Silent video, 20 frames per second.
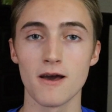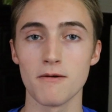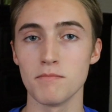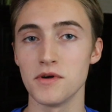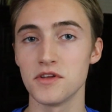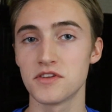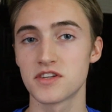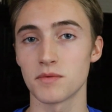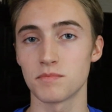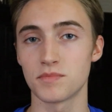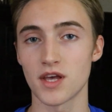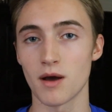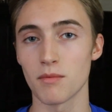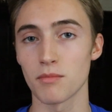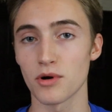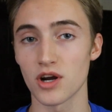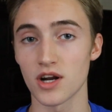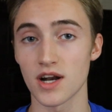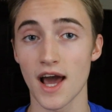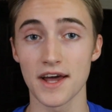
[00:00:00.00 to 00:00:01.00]

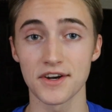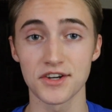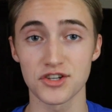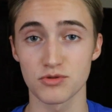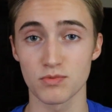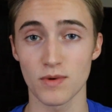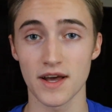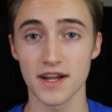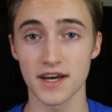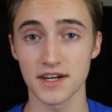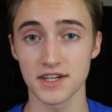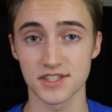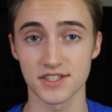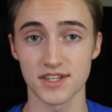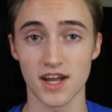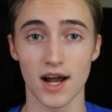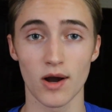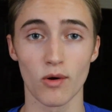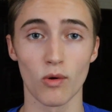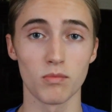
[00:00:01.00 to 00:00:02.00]
mid-September, and I just ran out of
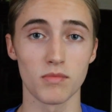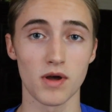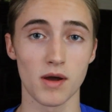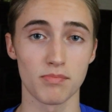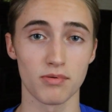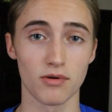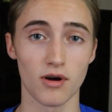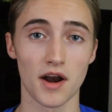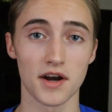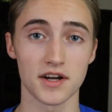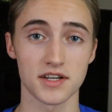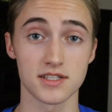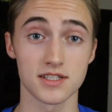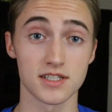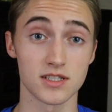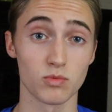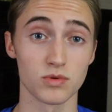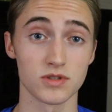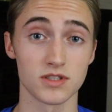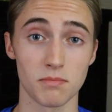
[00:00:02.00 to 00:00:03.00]
stock on one of my products
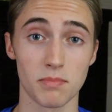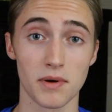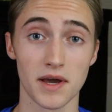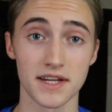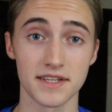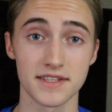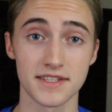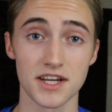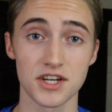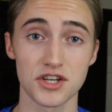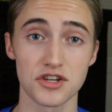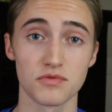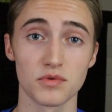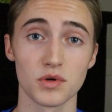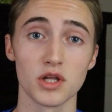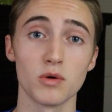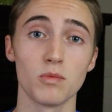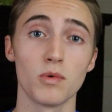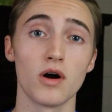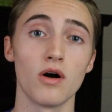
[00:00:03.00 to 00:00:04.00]
because I wasn't paying attention
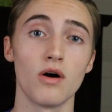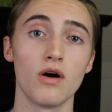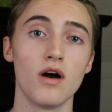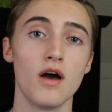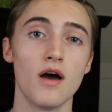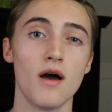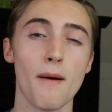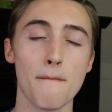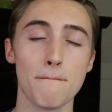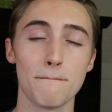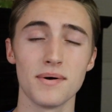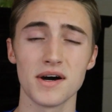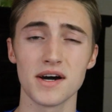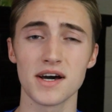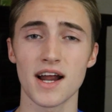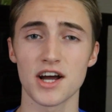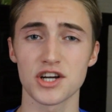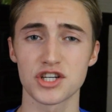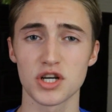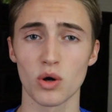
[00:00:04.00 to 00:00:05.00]
really well.
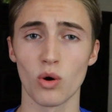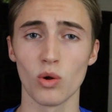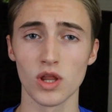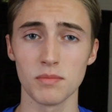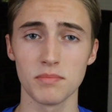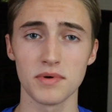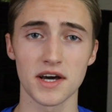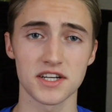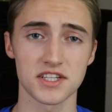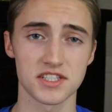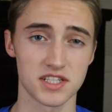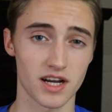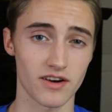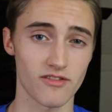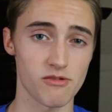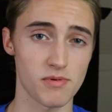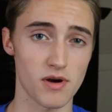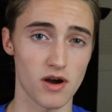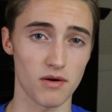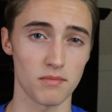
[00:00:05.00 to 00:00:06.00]
But I should only be out of
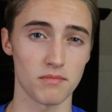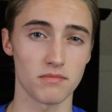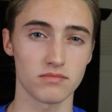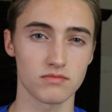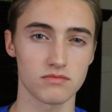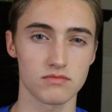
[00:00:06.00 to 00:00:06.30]
stock for about